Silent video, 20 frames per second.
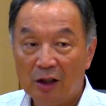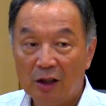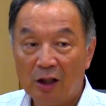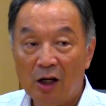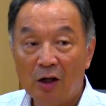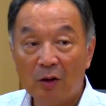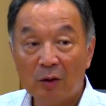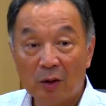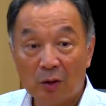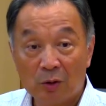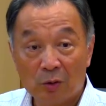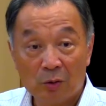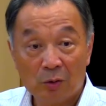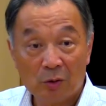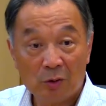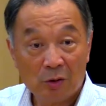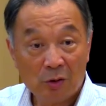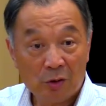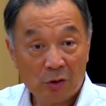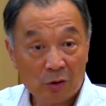oil
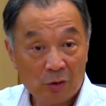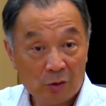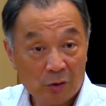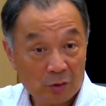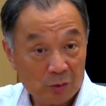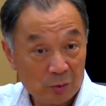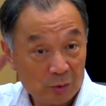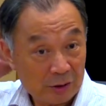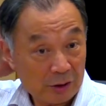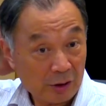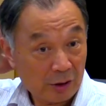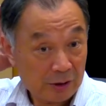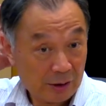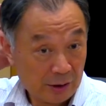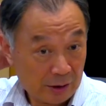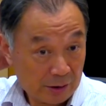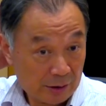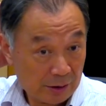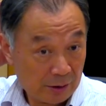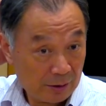
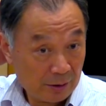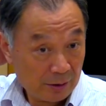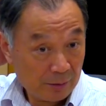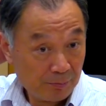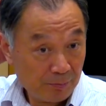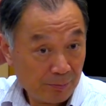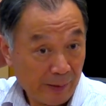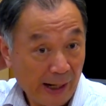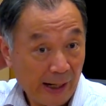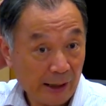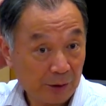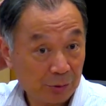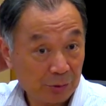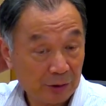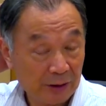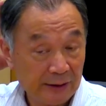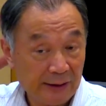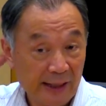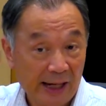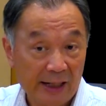resources back to
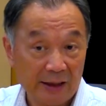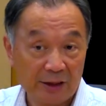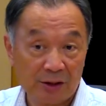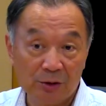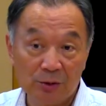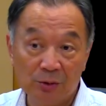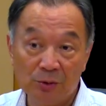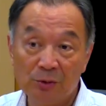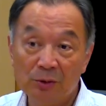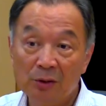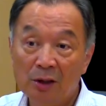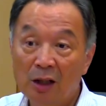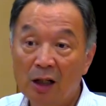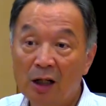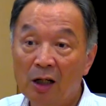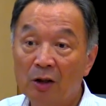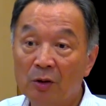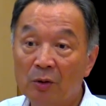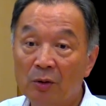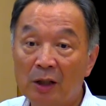the national
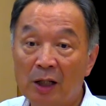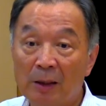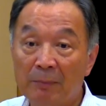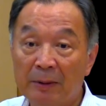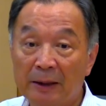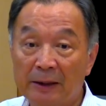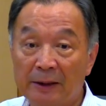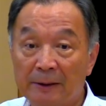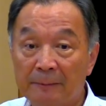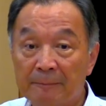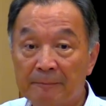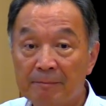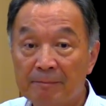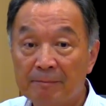oil company.